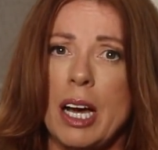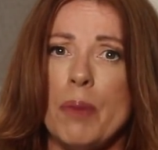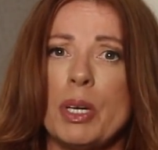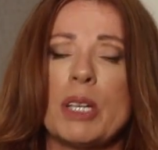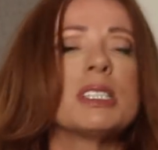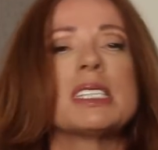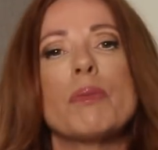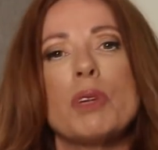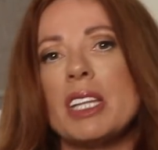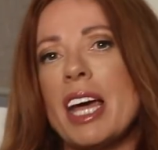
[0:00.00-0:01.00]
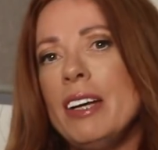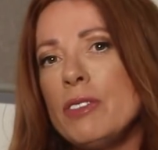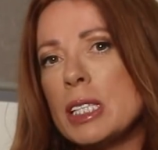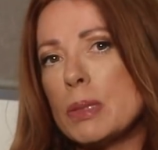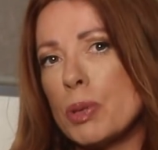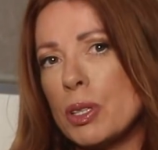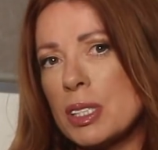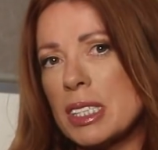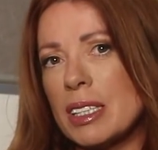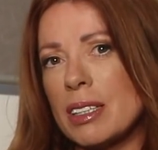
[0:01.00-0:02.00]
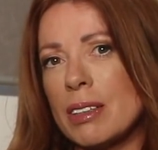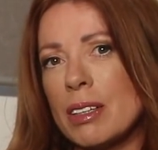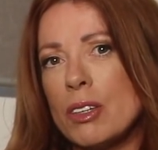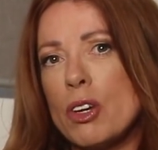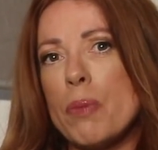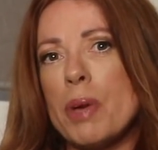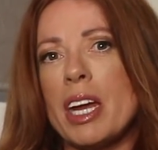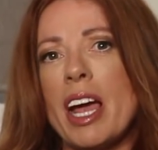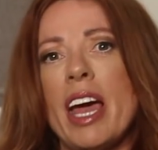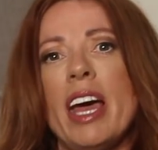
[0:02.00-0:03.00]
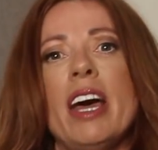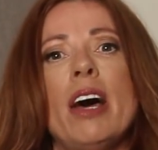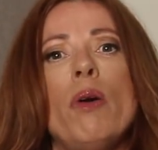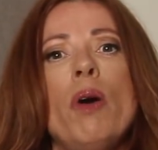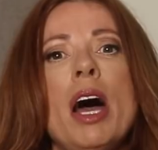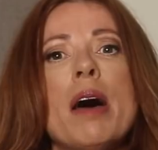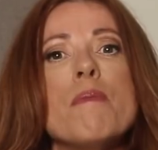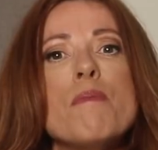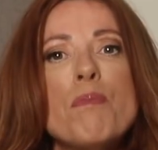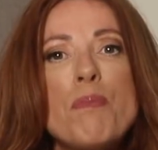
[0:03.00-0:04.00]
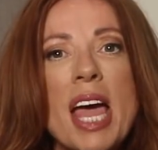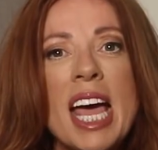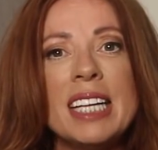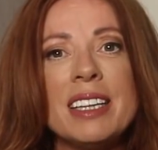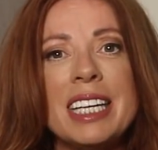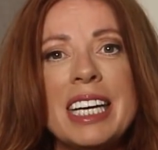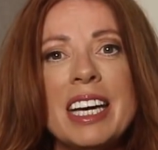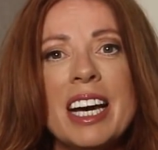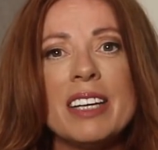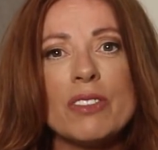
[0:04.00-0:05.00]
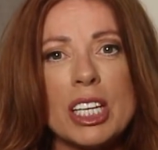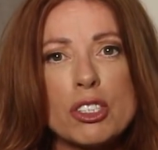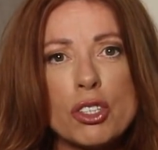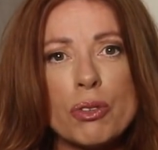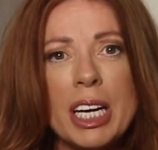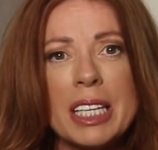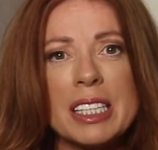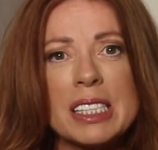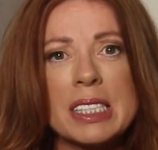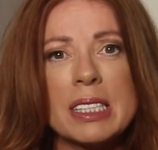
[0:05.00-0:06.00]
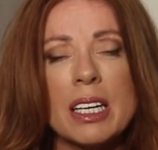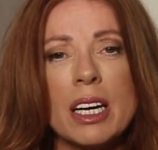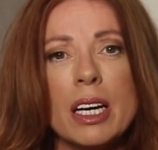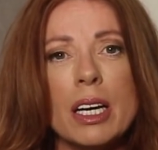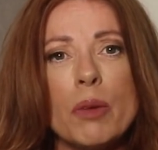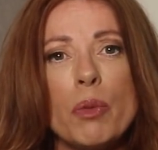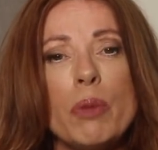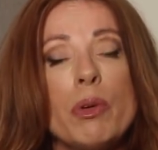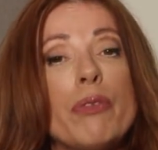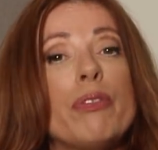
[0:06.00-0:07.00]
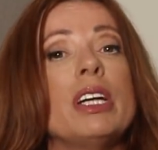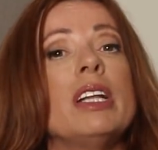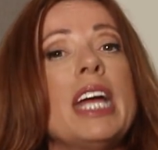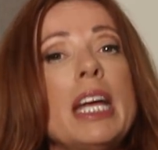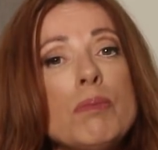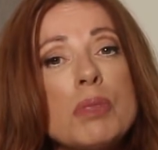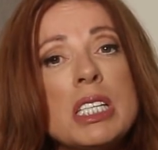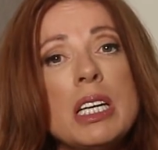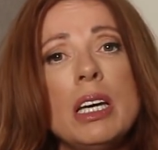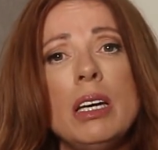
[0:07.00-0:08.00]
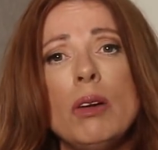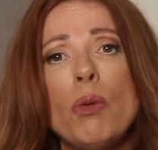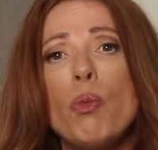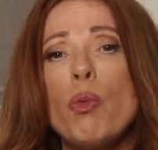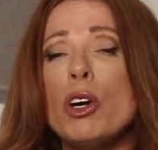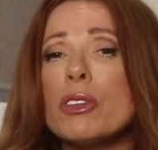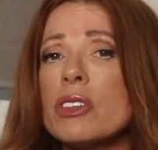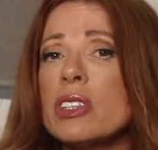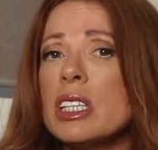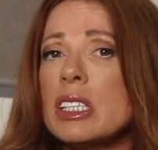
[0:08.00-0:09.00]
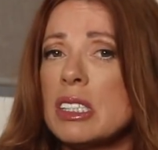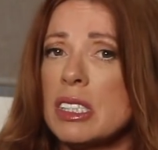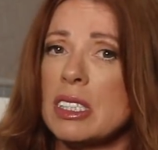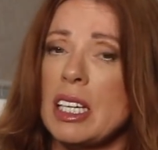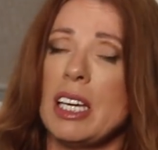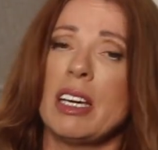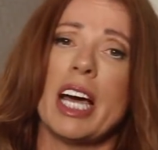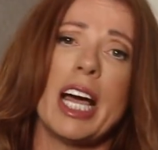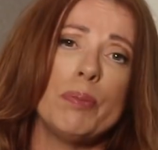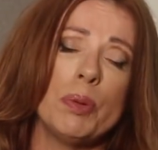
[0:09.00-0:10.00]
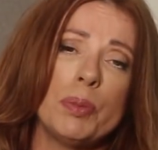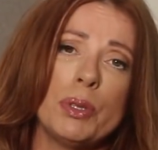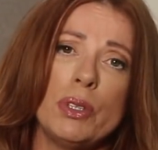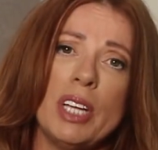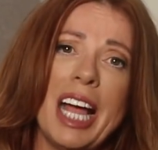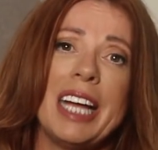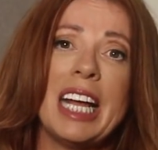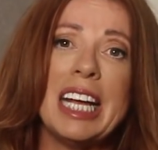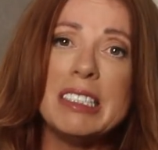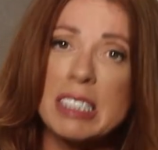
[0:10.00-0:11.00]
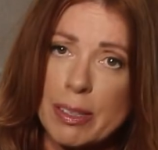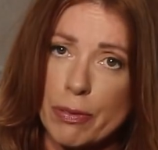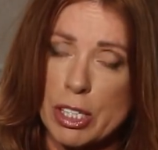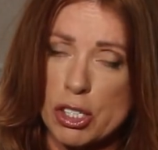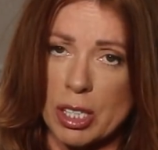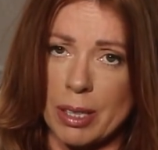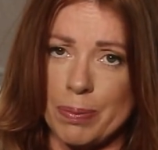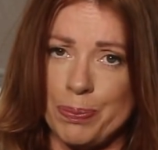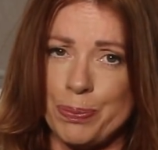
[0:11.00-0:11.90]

Because then without this person, no matter how badly they treat us, We would feel empty, worthless, incapable, and insufficient.